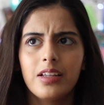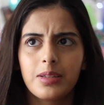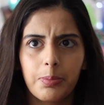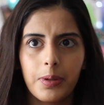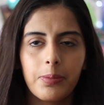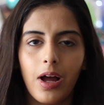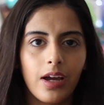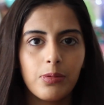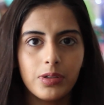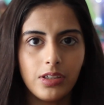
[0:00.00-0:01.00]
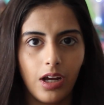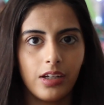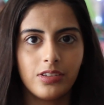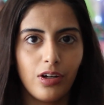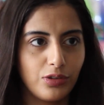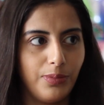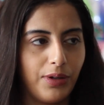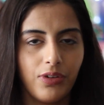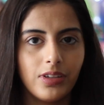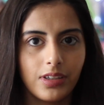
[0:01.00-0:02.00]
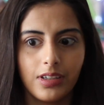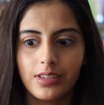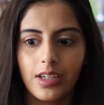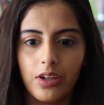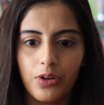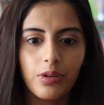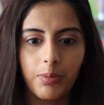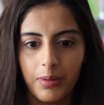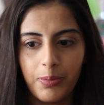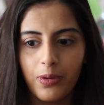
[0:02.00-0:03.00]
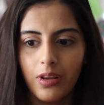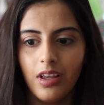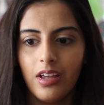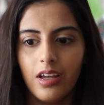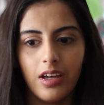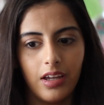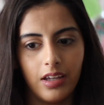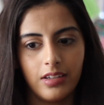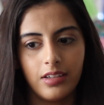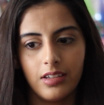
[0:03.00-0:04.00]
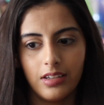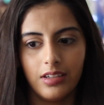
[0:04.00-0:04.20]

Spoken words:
The people, I talk to my friends and I say, you know, the people in